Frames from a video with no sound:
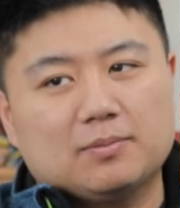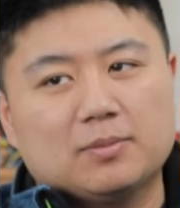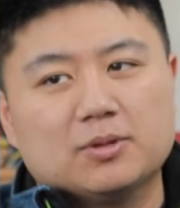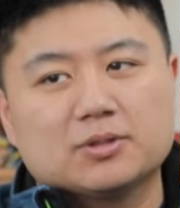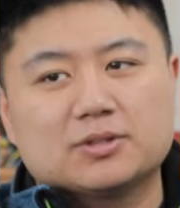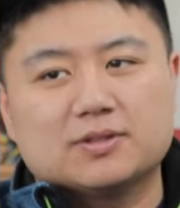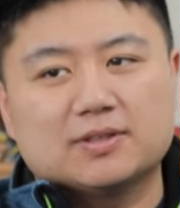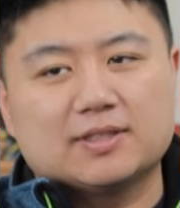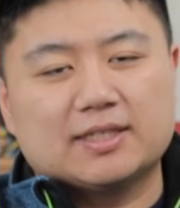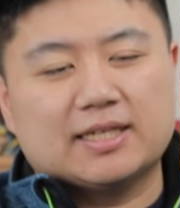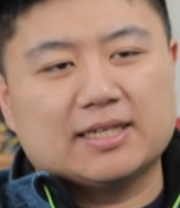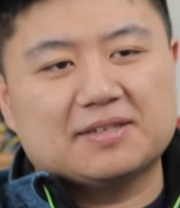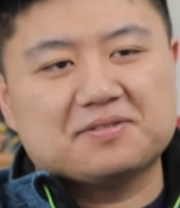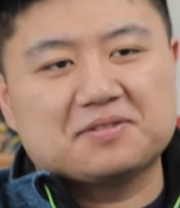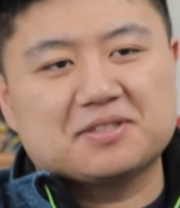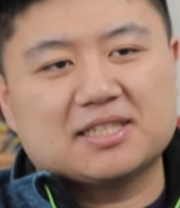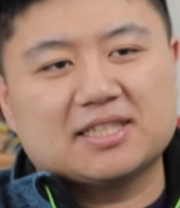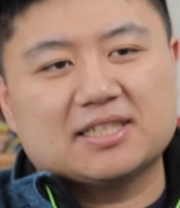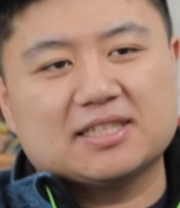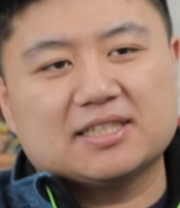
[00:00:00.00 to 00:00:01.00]
Most of the
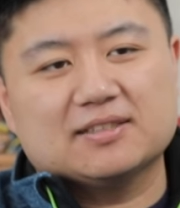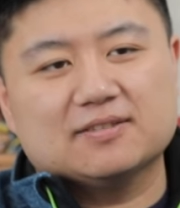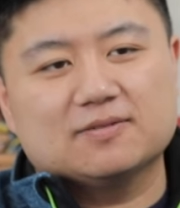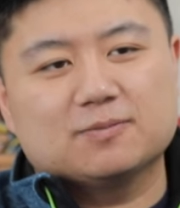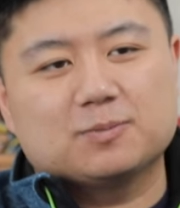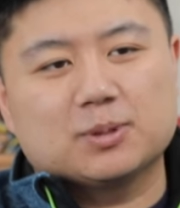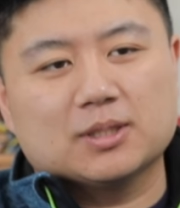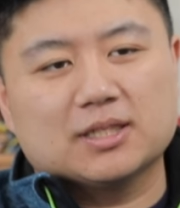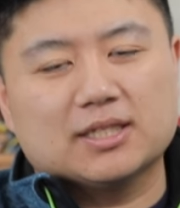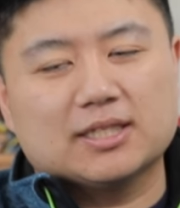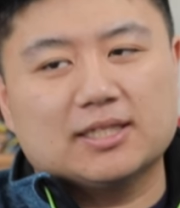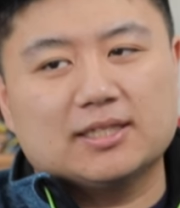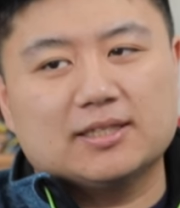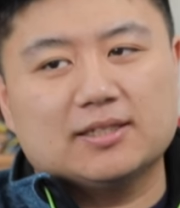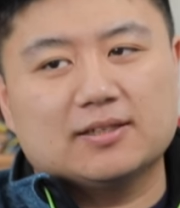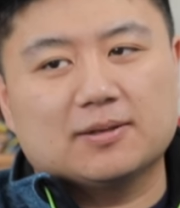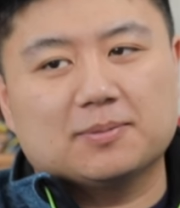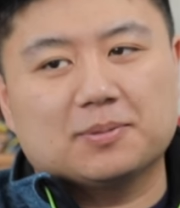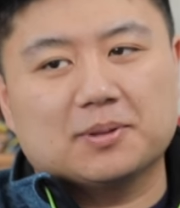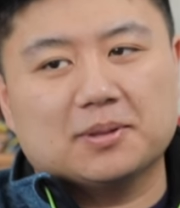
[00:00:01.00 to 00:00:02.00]
games I
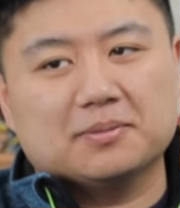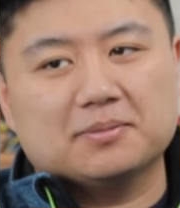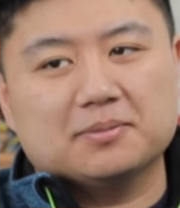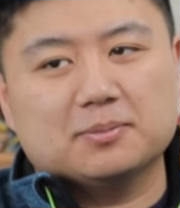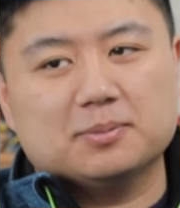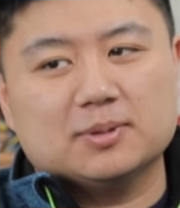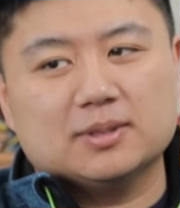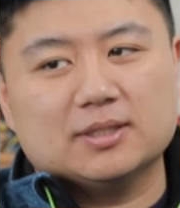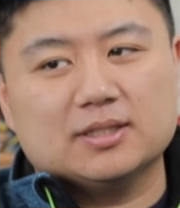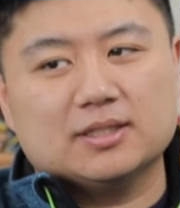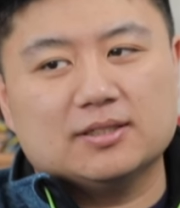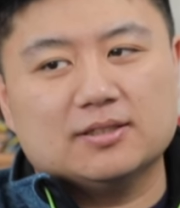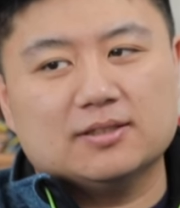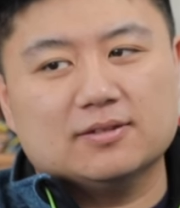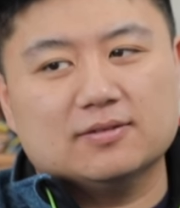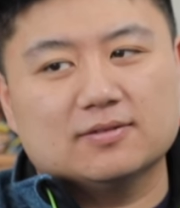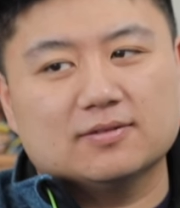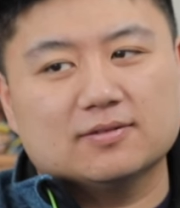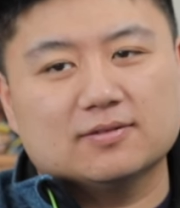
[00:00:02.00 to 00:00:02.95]
play are probably